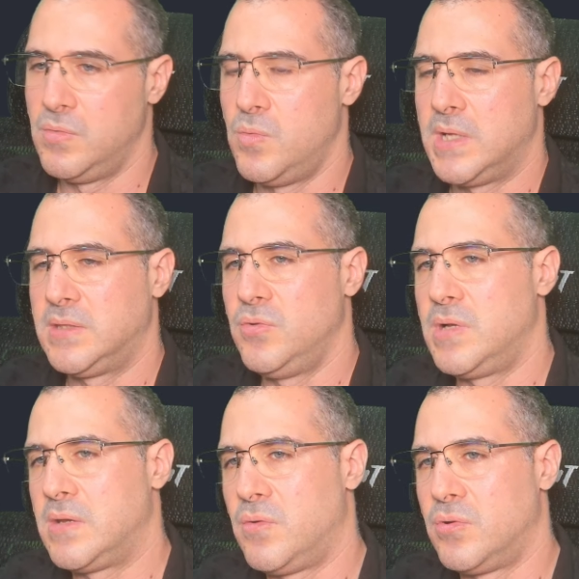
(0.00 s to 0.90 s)
What you
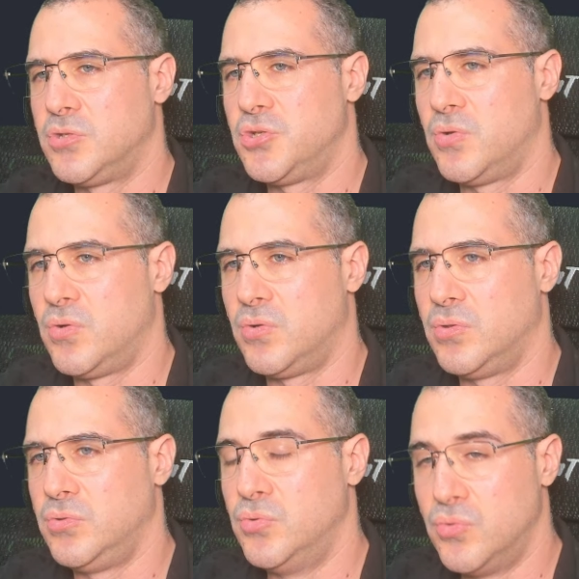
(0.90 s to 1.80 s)
can also
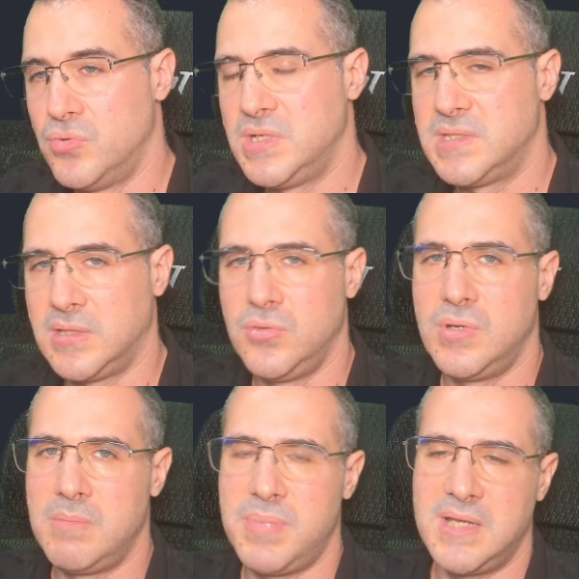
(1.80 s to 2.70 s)
do is that you
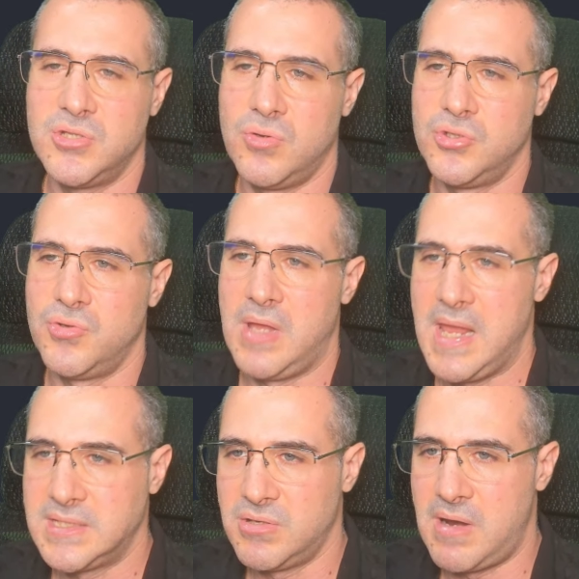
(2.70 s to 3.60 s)
can pass also
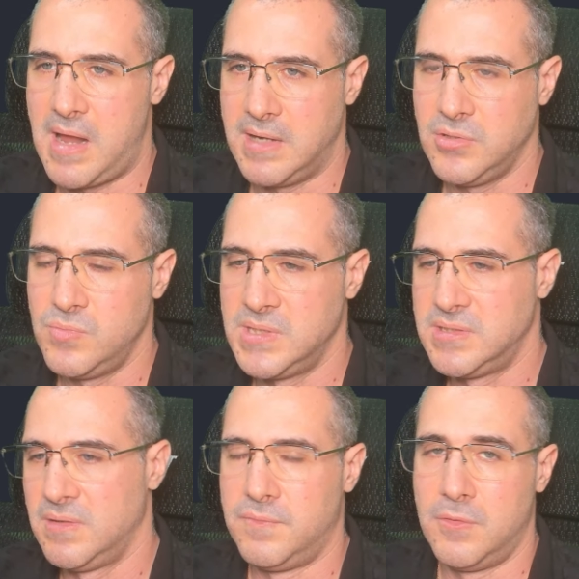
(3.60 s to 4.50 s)
extra
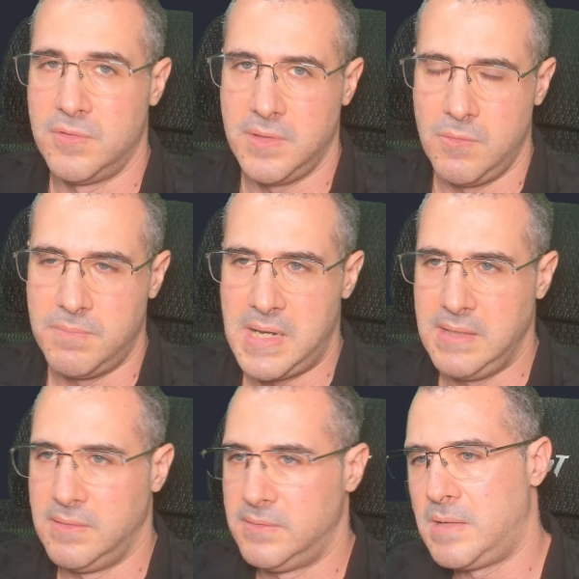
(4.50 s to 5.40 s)
arguments for the
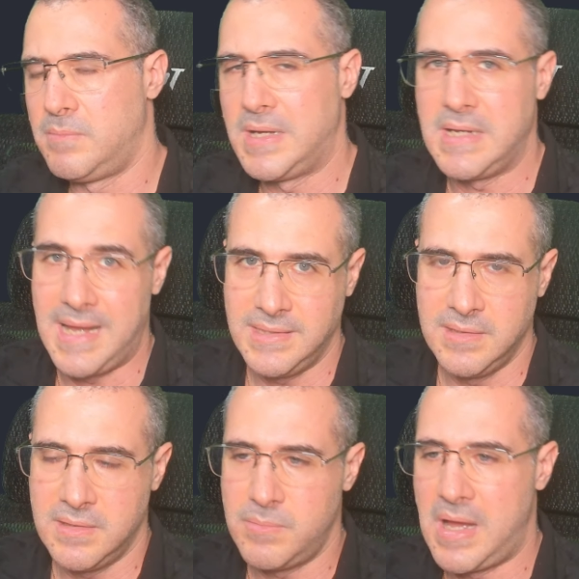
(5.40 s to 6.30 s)
compiler by
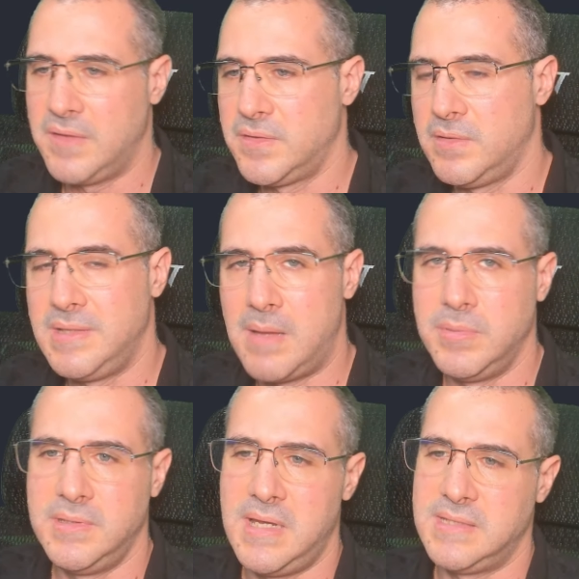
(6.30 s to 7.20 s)
adding them after a
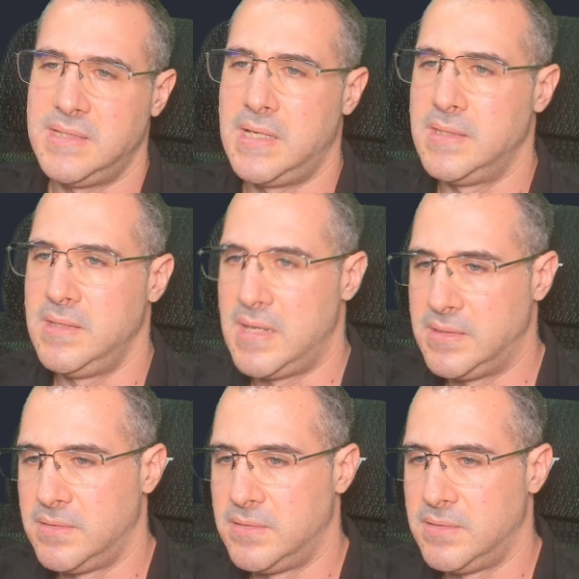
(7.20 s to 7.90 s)
double dash at the end.